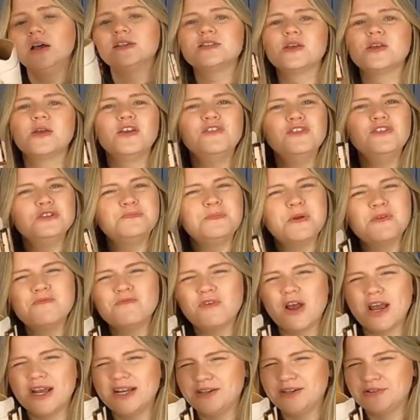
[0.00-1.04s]
So if it's been
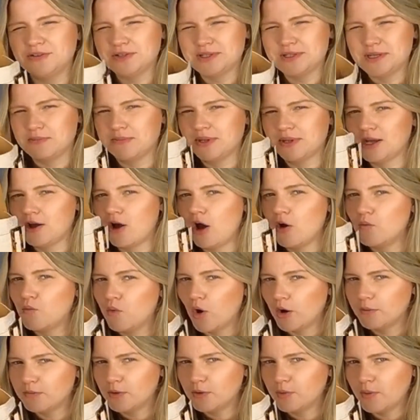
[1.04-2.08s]
raining or something, I
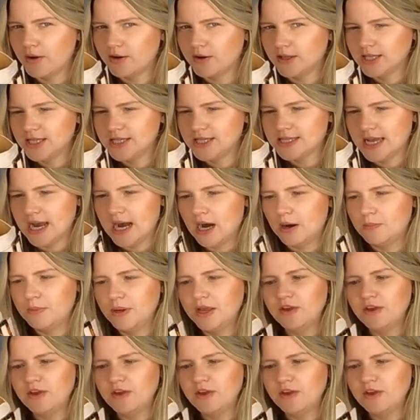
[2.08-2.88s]
won't be wearing these out.